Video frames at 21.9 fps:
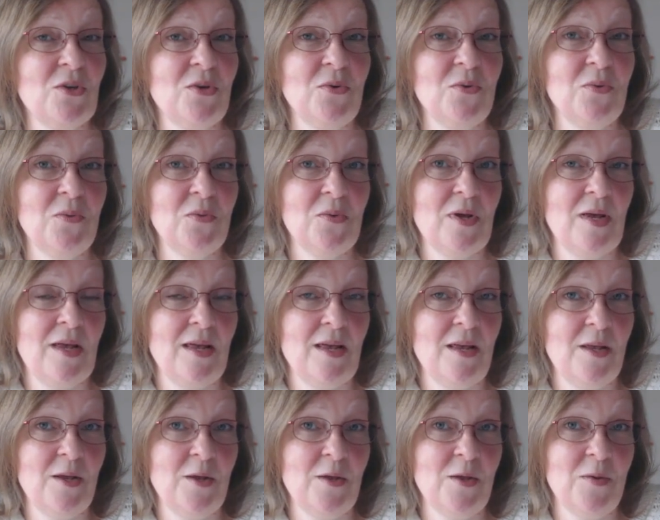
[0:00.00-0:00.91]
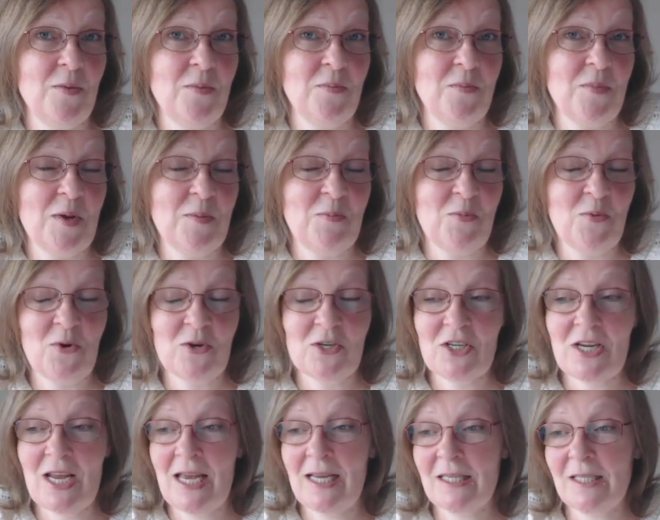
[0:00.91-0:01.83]
you my
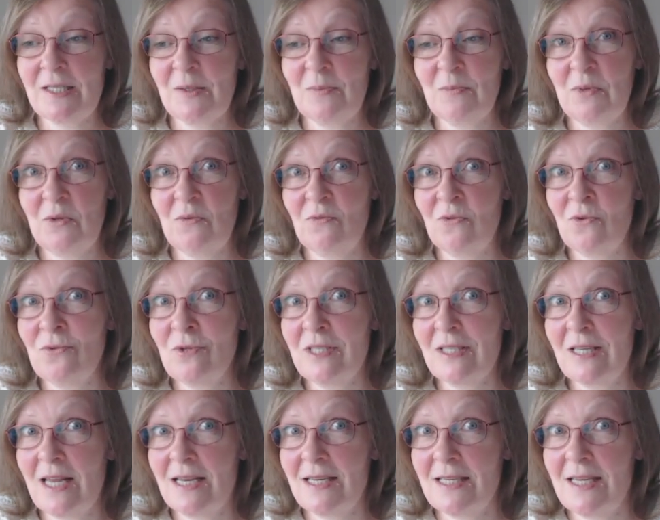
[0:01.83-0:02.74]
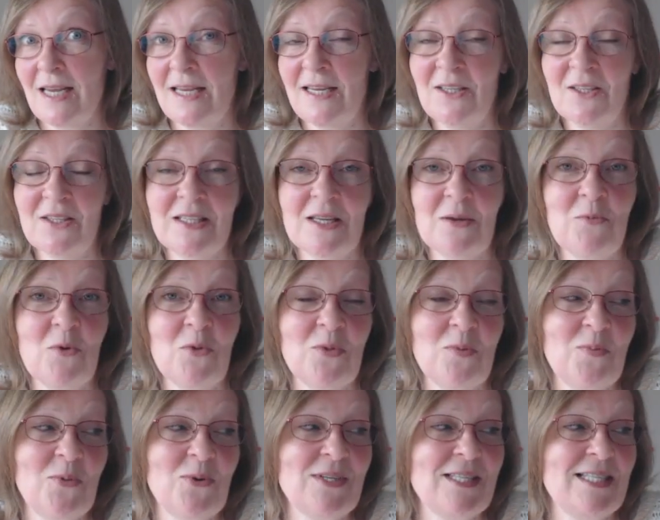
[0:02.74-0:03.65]
projects before Sunday, because I want
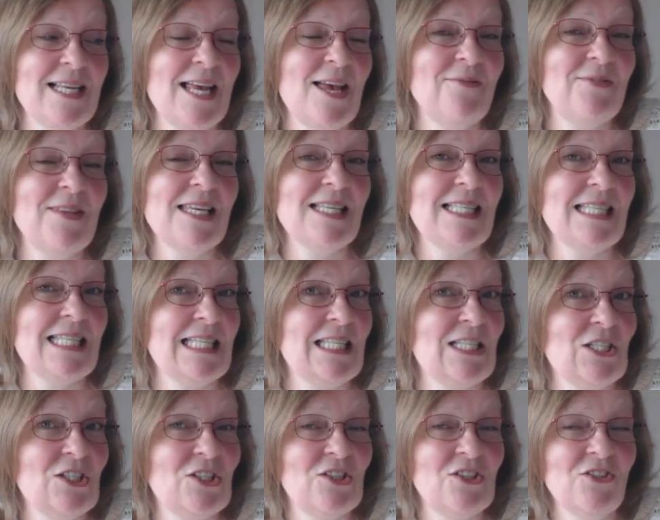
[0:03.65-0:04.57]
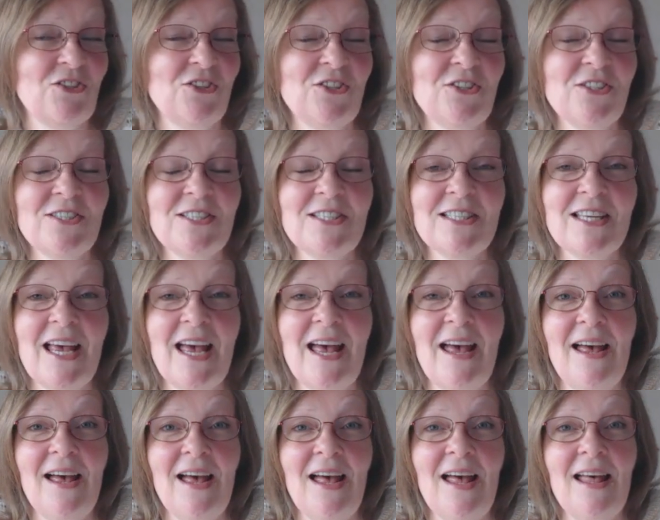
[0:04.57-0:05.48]
the boys to have their t-shirts,
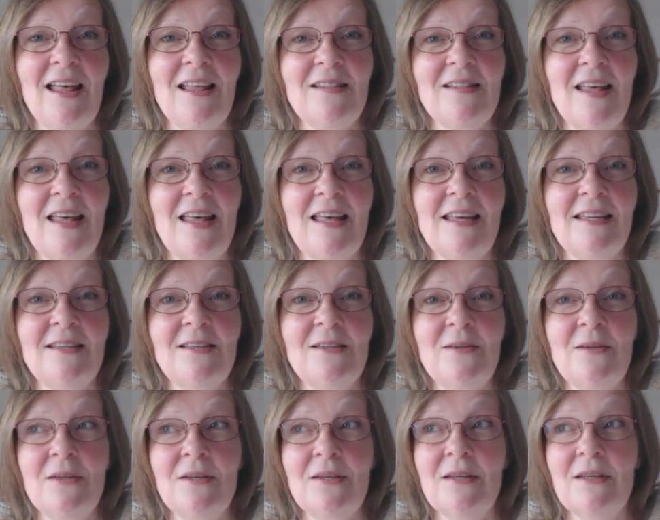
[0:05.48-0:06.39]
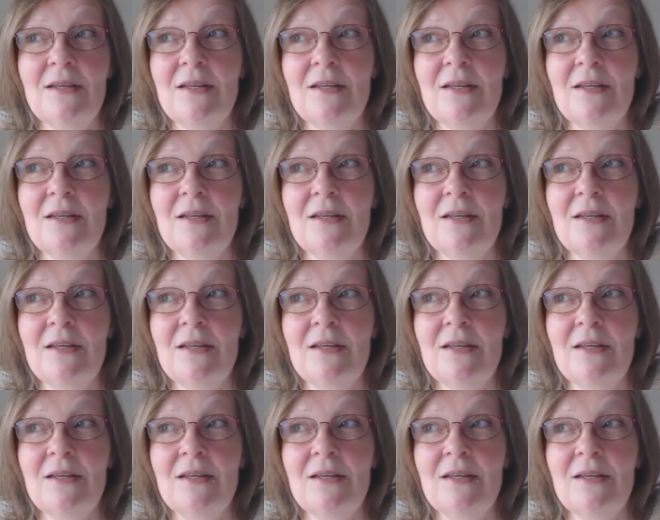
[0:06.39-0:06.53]
and then